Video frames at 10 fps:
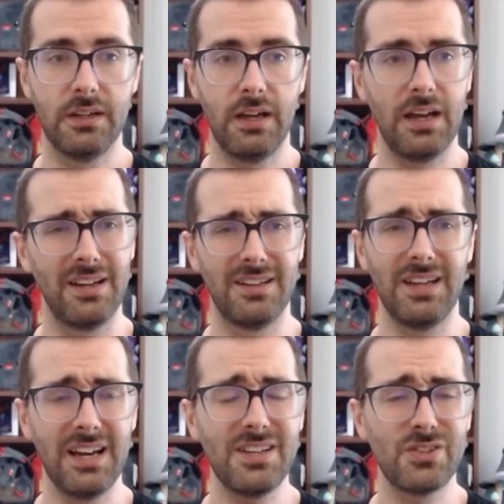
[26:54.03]
And
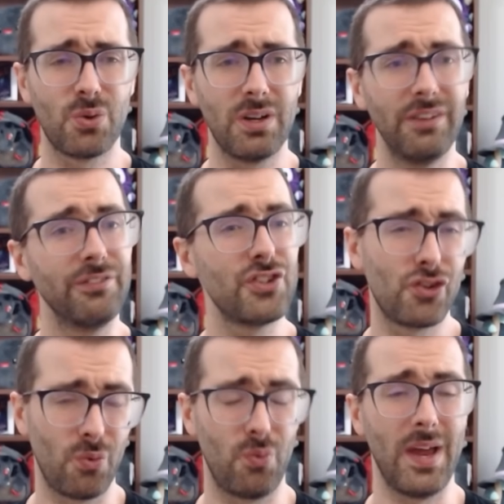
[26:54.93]
any sort of
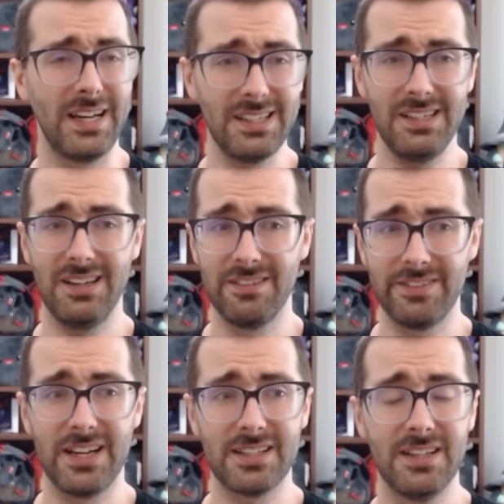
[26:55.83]
Serenity
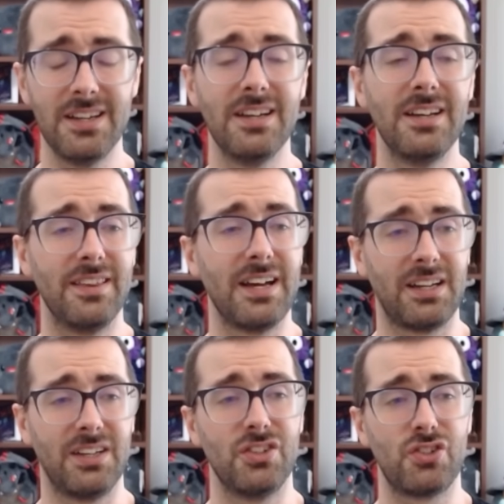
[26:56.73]
effect that
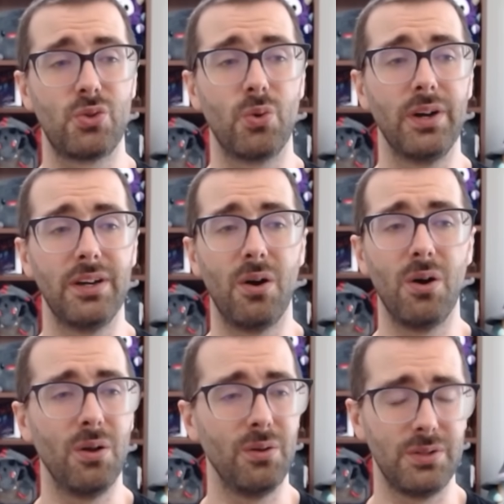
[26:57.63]
can destroy
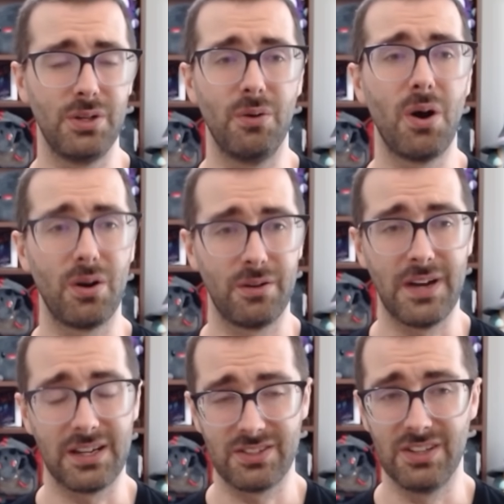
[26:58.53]
all,
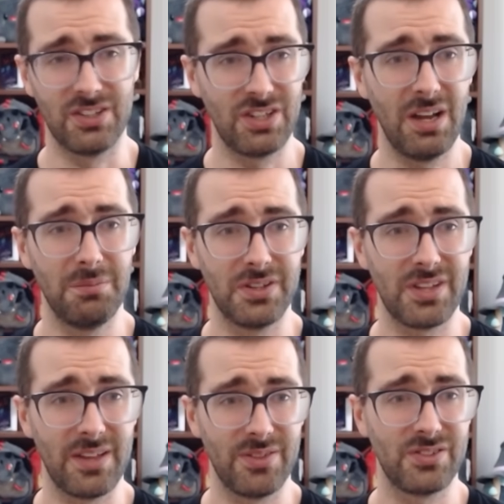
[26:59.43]
artifacts and enchantments
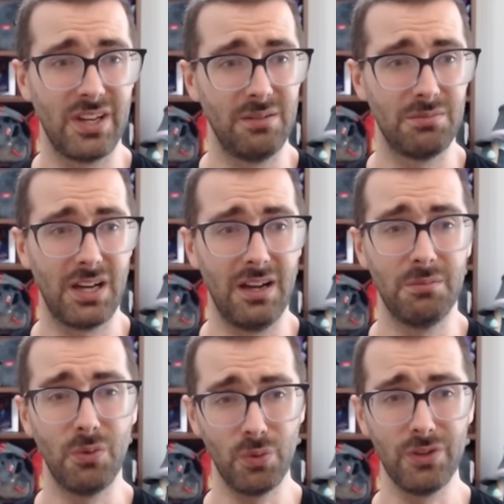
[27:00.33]
at the same
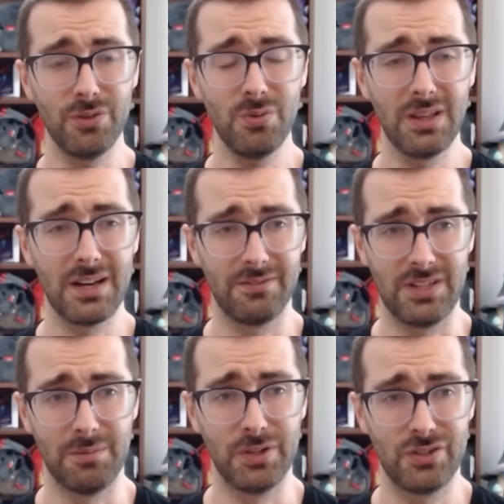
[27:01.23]
time will do a lot of
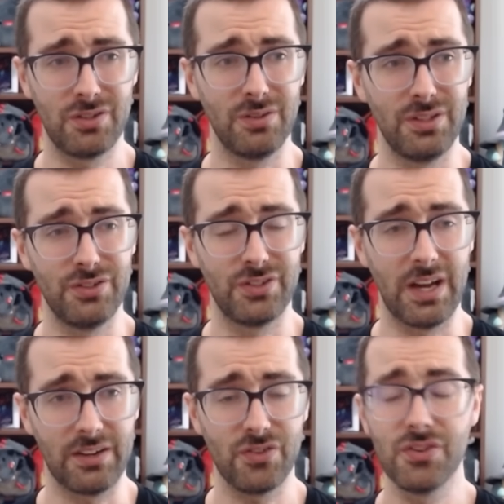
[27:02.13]
damage to these
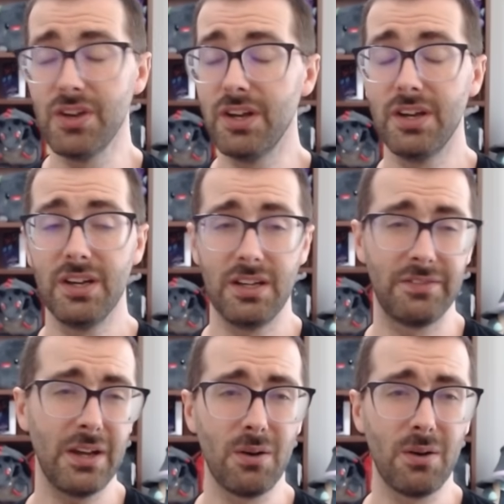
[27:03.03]
decks. If they are